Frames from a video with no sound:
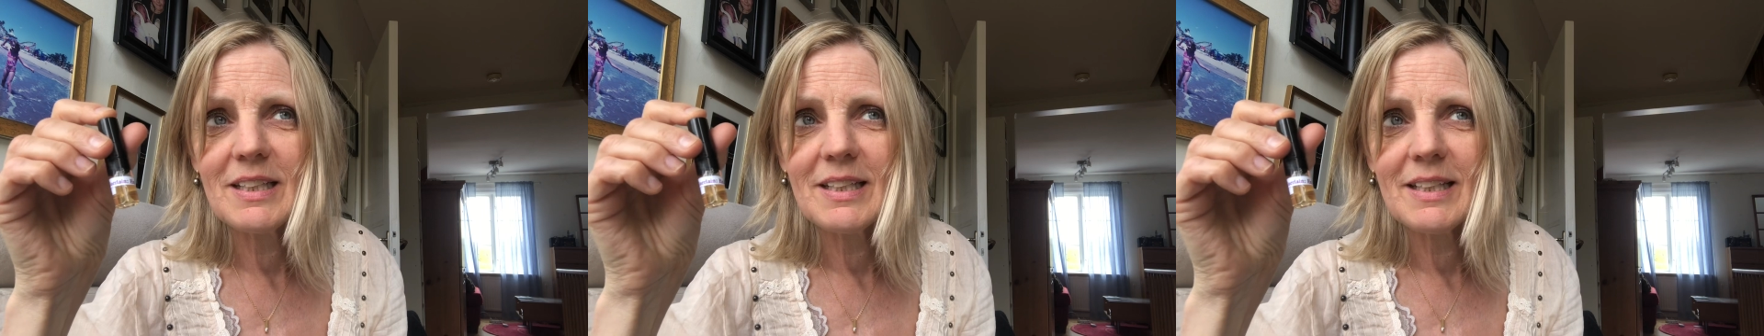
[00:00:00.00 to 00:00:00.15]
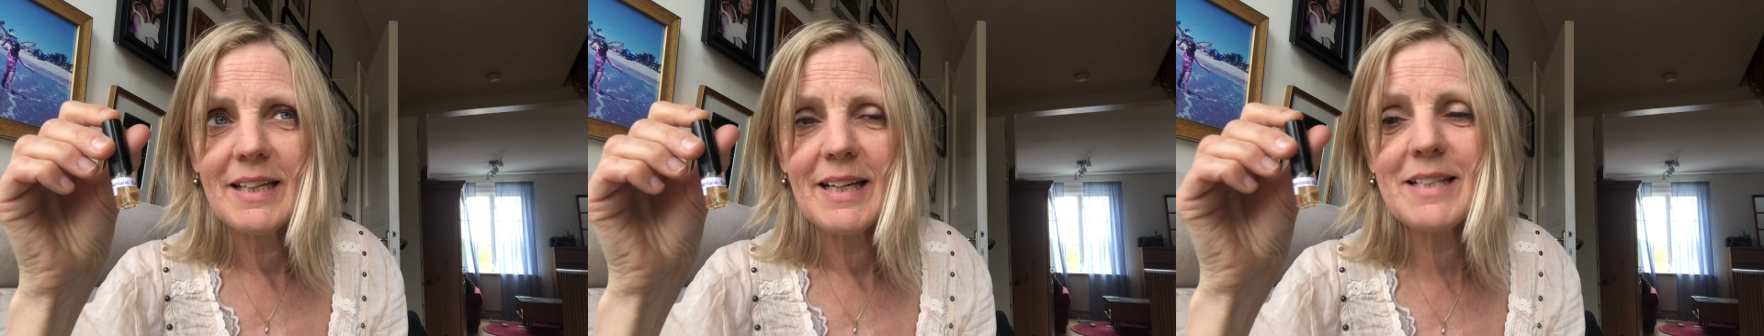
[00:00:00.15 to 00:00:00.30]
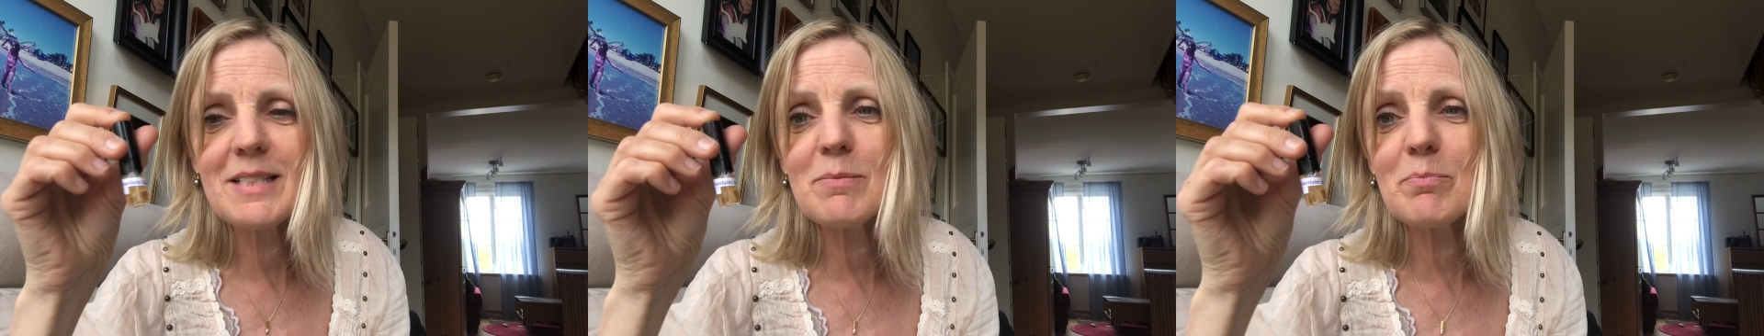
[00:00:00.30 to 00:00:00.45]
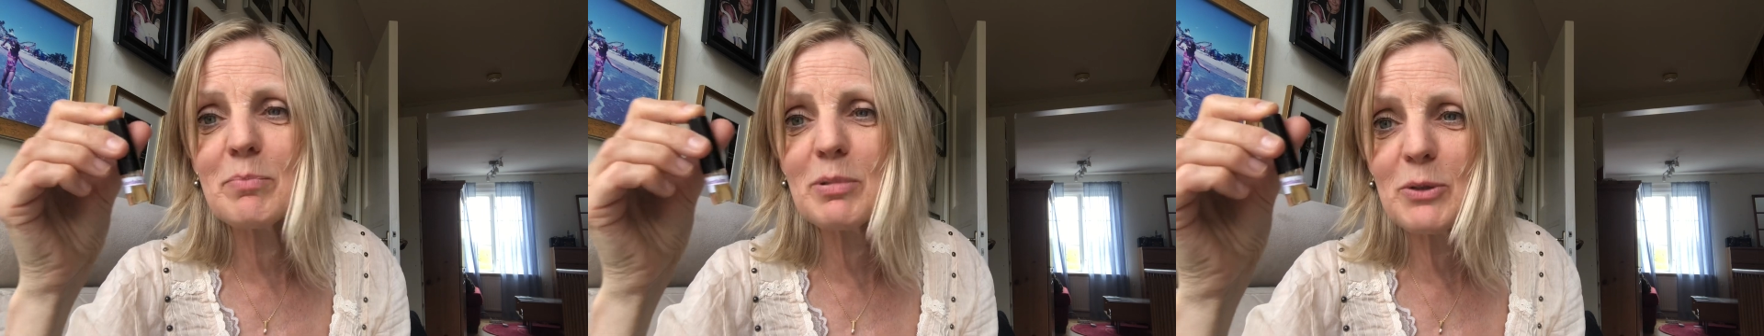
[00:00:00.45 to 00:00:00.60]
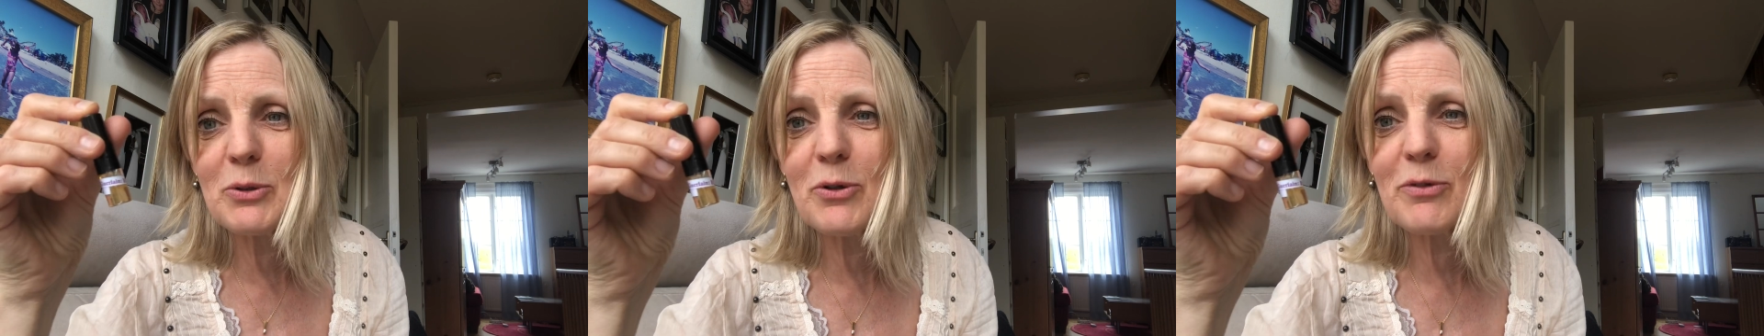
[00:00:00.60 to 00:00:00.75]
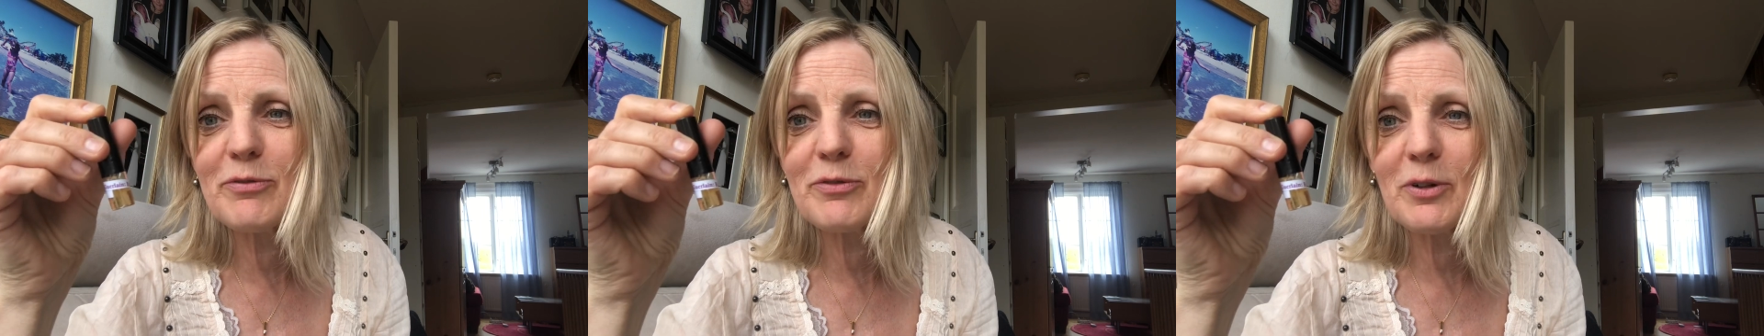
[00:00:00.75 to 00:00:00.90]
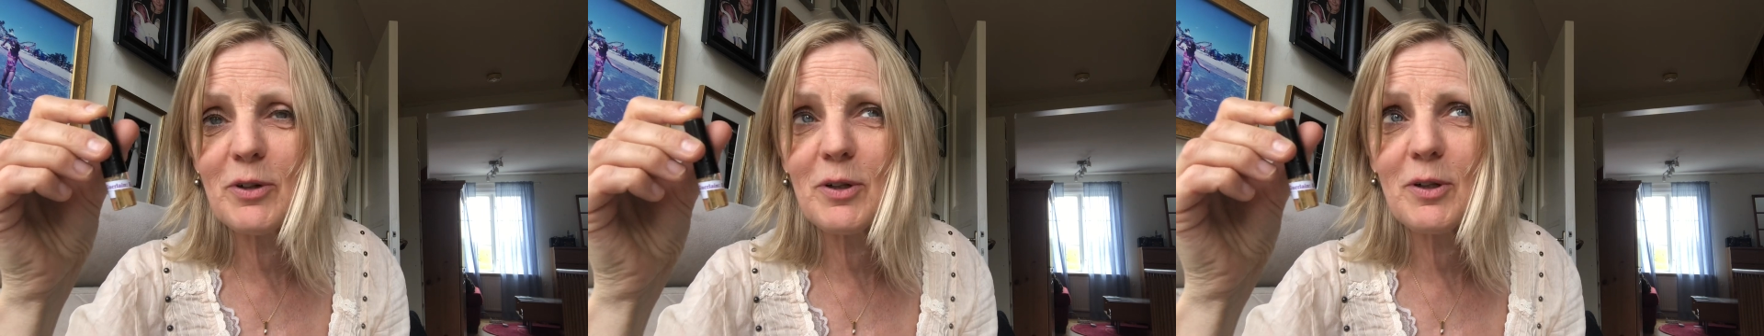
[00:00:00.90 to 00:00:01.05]
it's
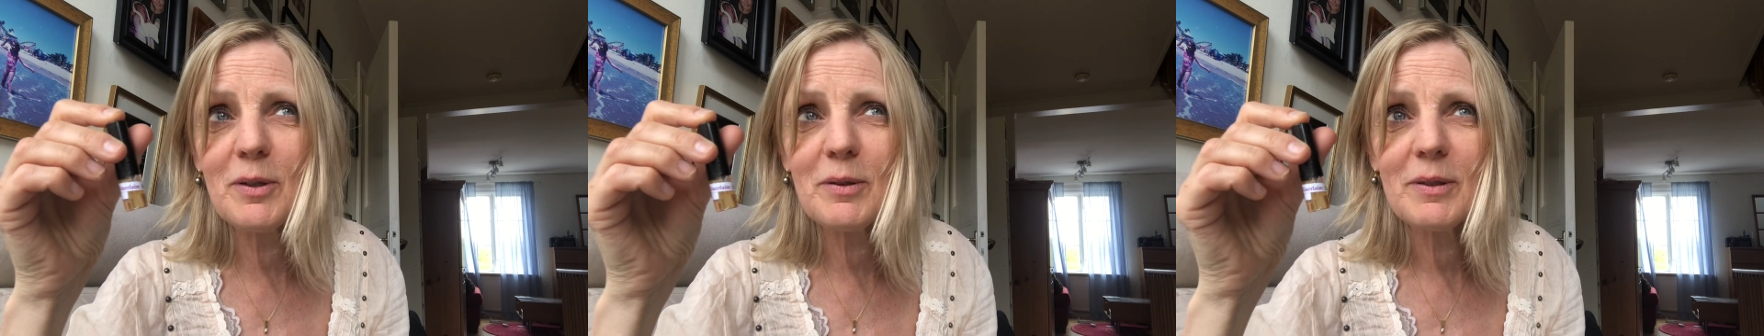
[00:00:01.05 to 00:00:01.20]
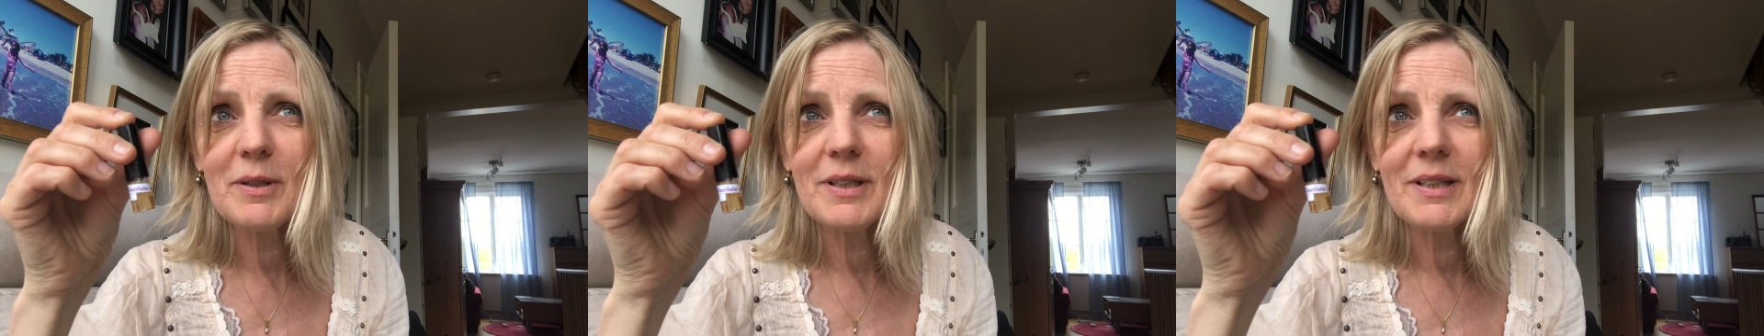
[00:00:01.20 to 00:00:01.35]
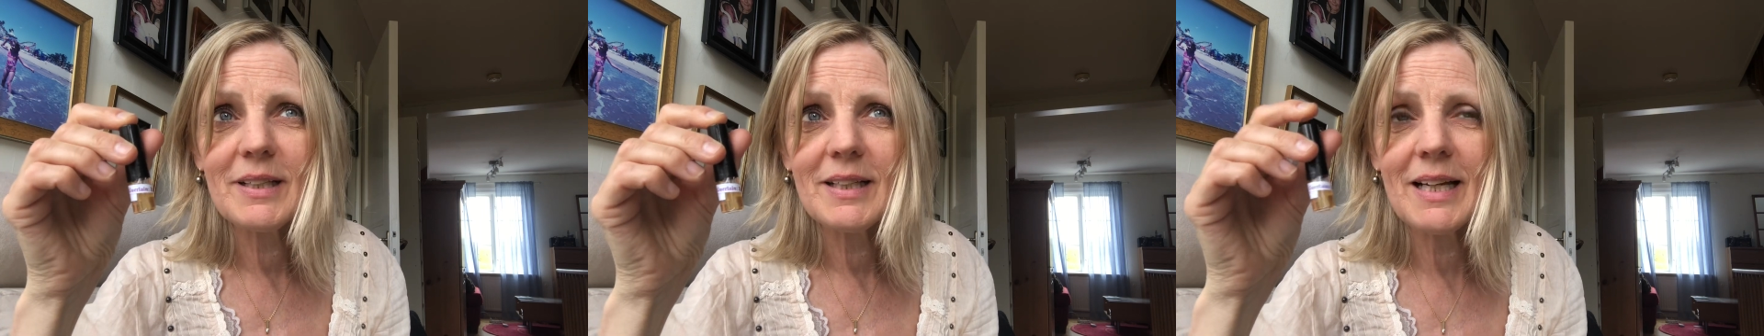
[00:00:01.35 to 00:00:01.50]
beautiful